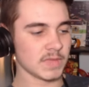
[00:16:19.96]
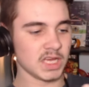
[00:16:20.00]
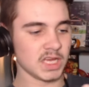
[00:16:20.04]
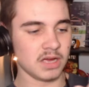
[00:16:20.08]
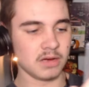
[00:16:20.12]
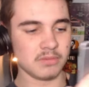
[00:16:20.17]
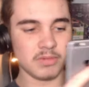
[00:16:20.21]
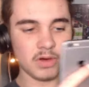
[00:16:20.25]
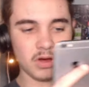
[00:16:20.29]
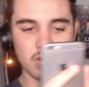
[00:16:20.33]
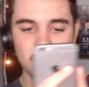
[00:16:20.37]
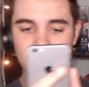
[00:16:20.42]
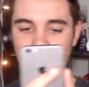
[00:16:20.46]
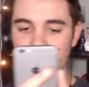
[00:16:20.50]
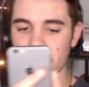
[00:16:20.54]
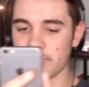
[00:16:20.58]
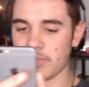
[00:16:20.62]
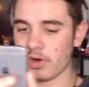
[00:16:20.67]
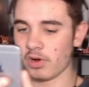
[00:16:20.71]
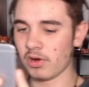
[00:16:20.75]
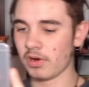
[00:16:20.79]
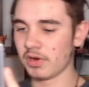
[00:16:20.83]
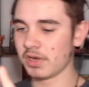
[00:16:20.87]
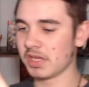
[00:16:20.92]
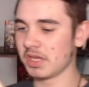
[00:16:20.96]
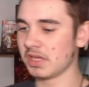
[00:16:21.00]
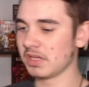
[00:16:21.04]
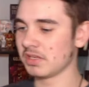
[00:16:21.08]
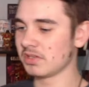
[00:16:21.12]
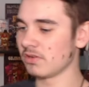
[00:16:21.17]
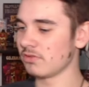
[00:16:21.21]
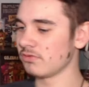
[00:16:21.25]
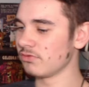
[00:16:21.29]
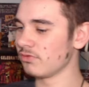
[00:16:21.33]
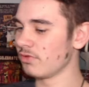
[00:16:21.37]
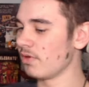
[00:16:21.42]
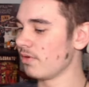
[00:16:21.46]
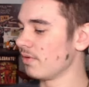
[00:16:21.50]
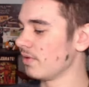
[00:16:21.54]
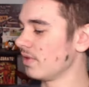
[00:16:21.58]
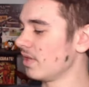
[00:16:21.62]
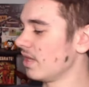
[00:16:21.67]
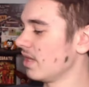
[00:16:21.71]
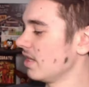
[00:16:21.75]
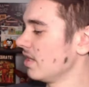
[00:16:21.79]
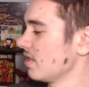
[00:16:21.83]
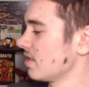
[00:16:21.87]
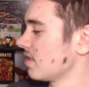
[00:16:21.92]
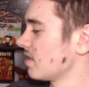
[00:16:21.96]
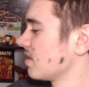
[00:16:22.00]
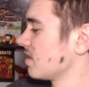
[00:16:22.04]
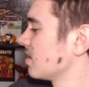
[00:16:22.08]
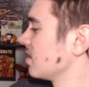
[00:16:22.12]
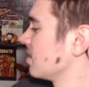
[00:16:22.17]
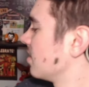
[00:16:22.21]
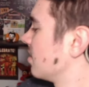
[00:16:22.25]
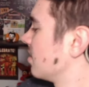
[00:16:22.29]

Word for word: Come on, Bonnie, don't ruin this.